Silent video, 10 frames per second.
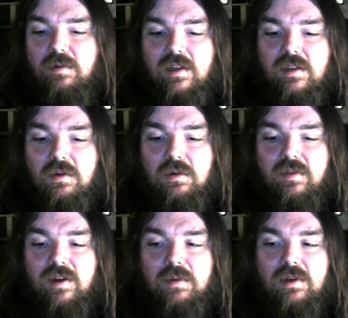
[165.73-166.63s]
click the
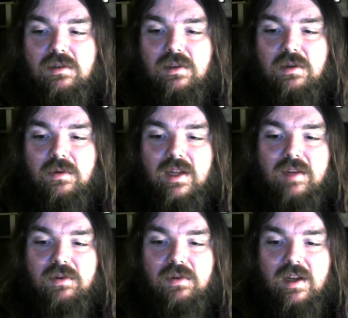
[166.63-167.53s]
notify bell so you know when I
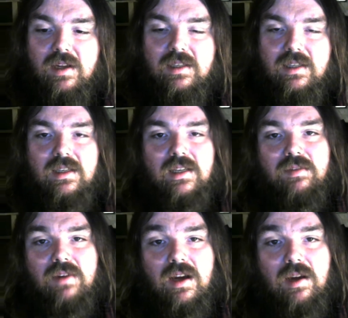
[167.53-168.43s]
have new content, leave
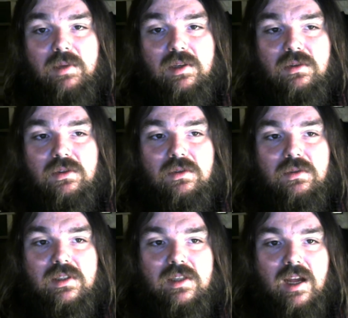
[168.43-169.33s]
a comment or two,
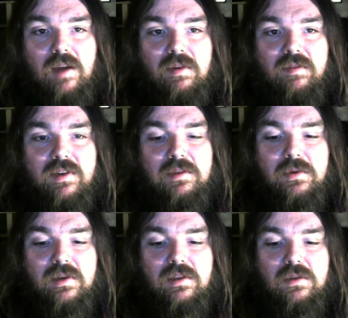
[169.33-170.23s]
and check out my
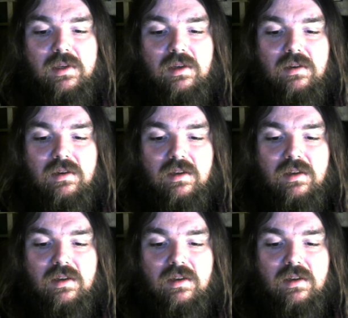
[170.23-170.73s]
Facebook and Twitter.